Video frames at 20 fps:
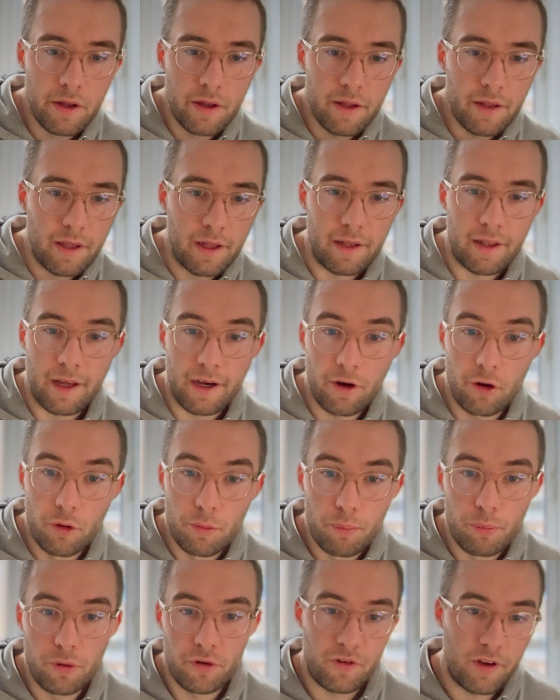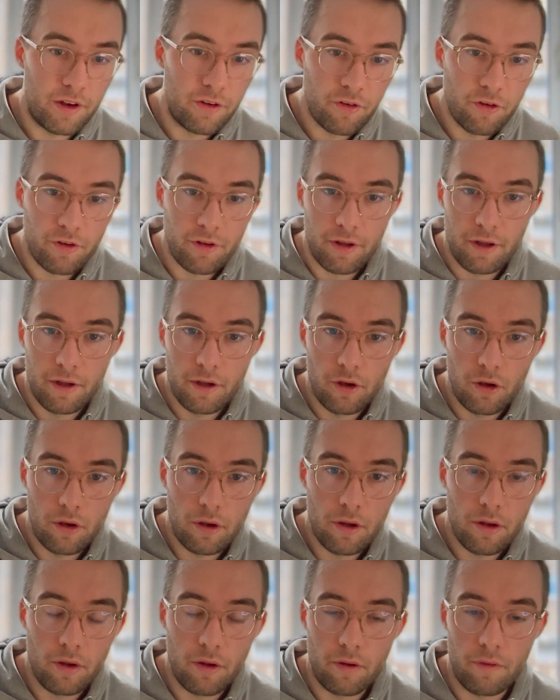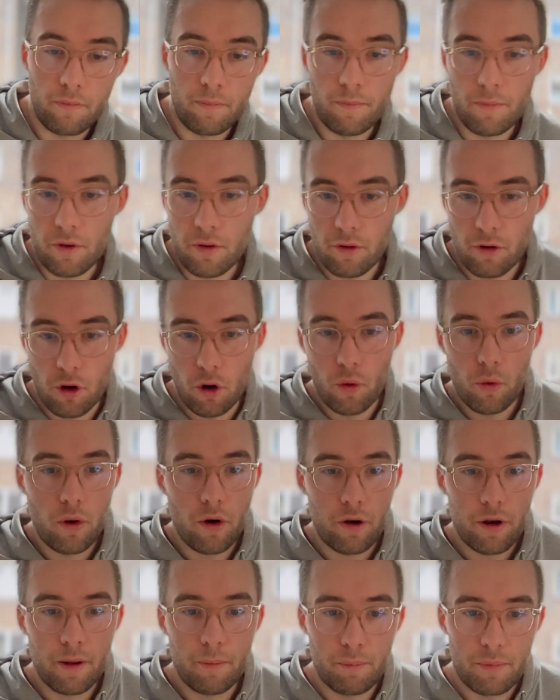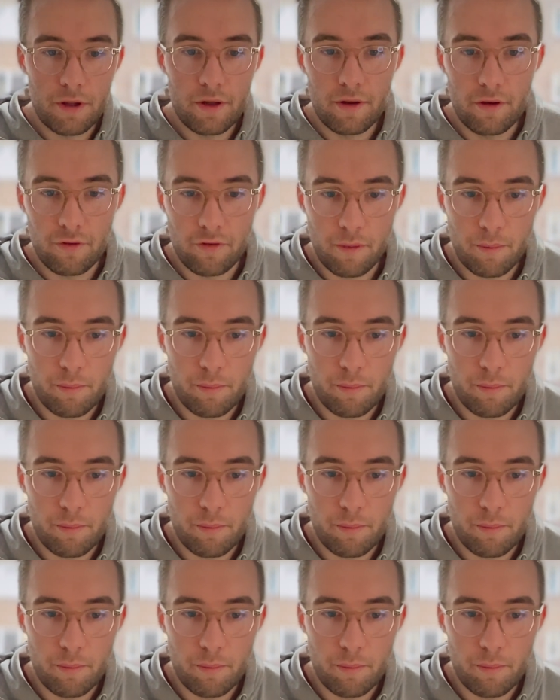that could potentially go on and be some